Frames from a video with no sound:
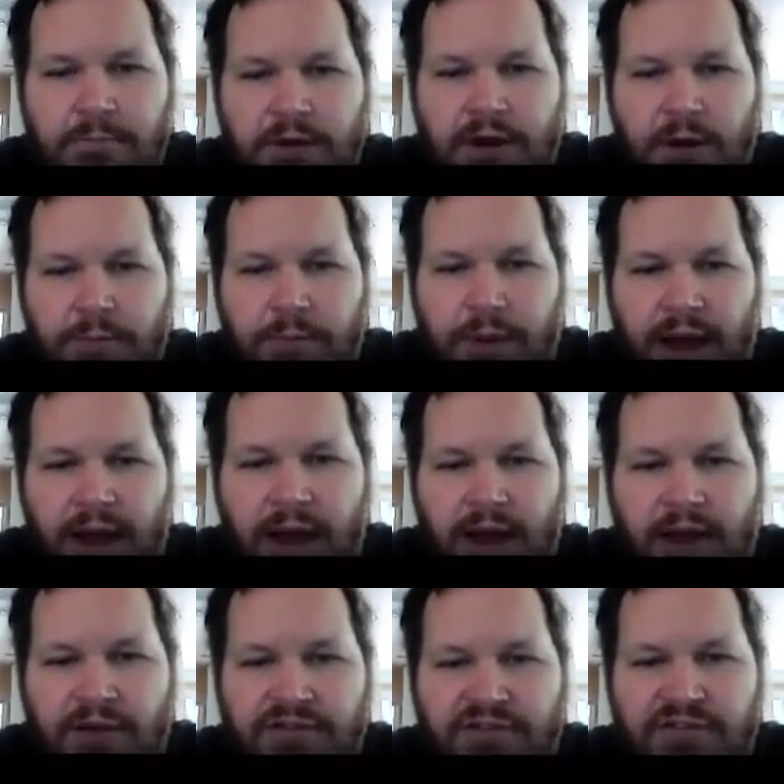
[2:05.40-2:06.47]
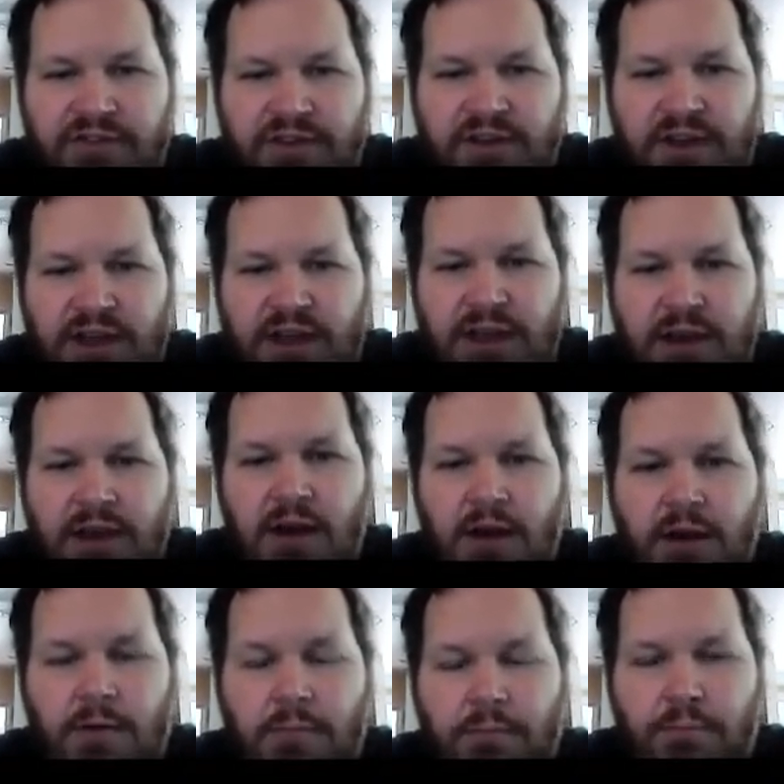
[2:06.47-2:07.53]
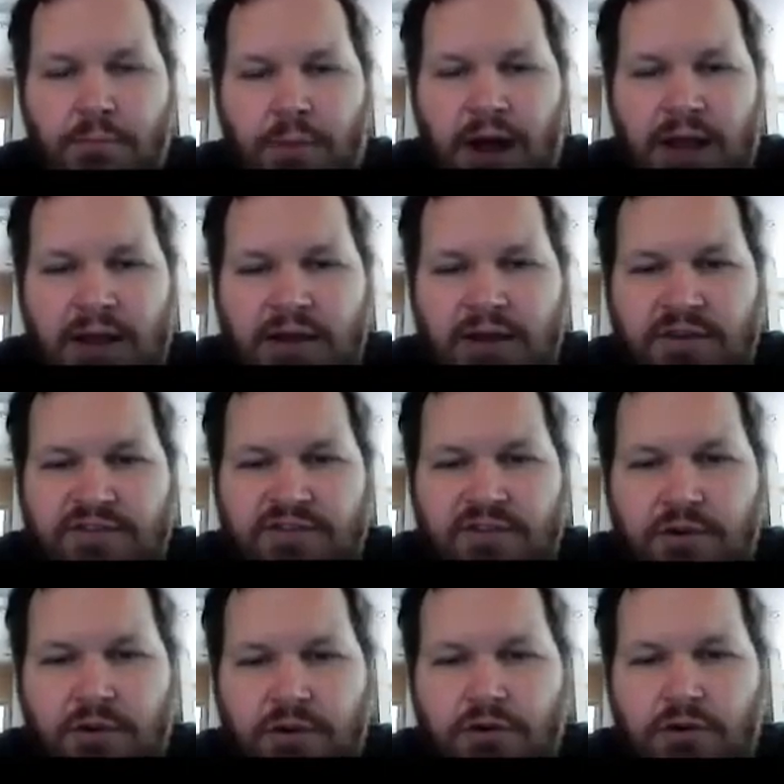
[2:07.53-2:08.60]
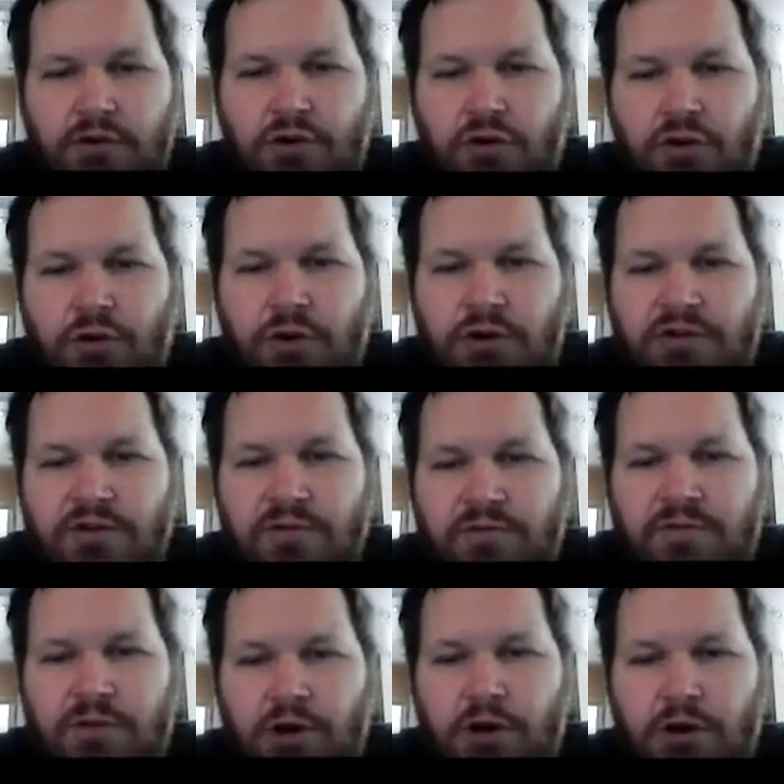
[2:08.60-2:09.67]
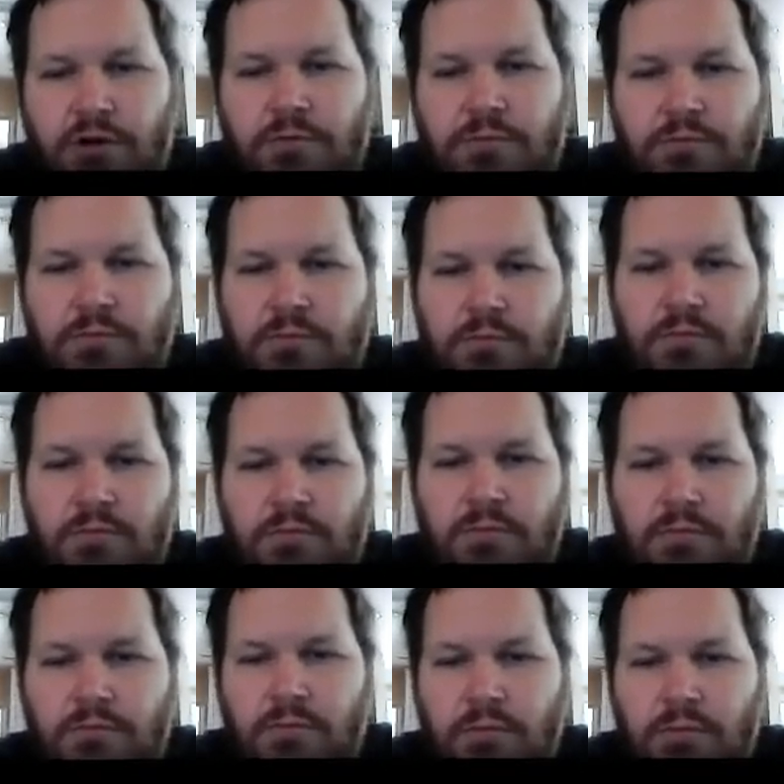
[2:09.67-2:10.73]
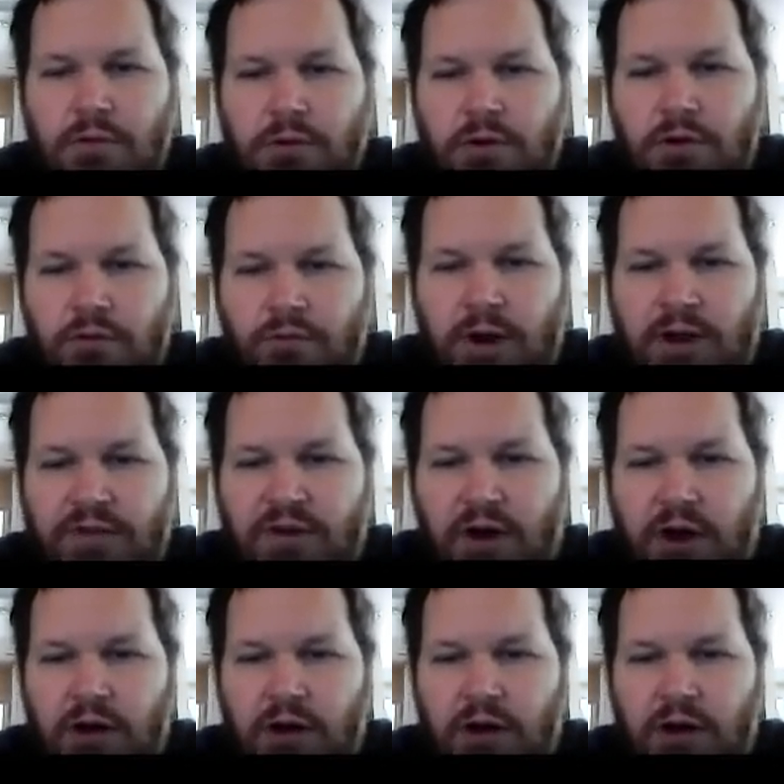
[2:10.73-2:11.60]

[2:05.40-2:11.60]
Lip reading: capacity minus current flow, right?